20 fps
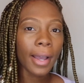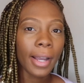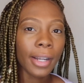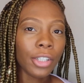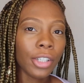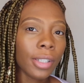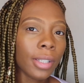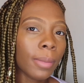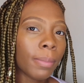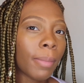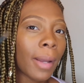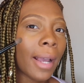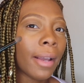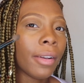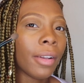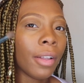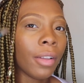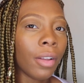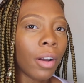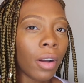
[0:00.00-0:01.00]
And just pat
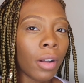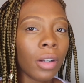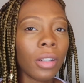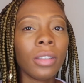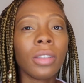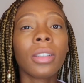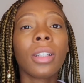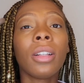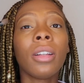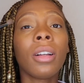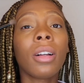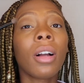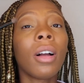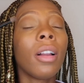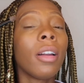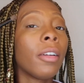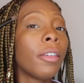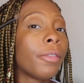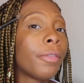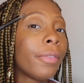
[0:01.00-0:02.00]
that on until the
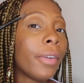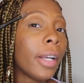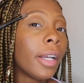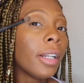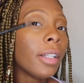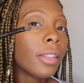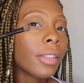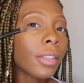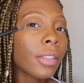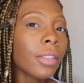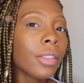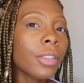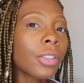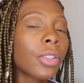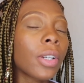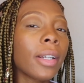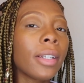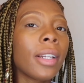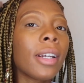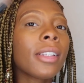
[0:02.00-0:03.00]
color fades, so
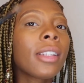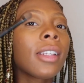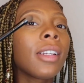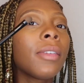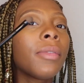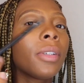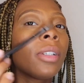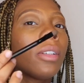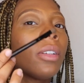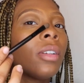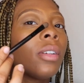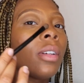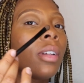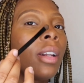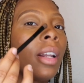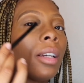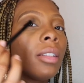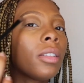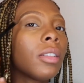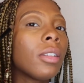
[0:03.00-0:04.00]
it doesn't even look
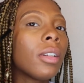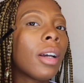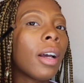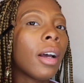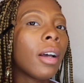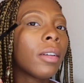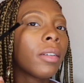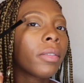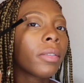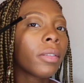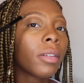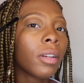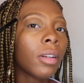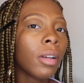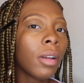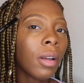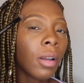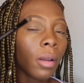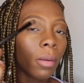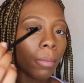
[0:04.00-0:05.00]
like you have
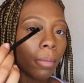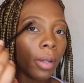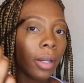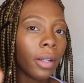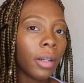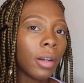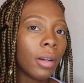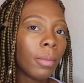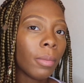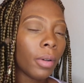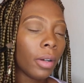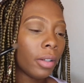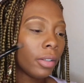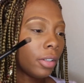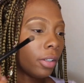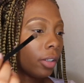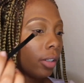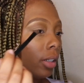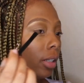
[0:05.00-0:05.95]
makeup on your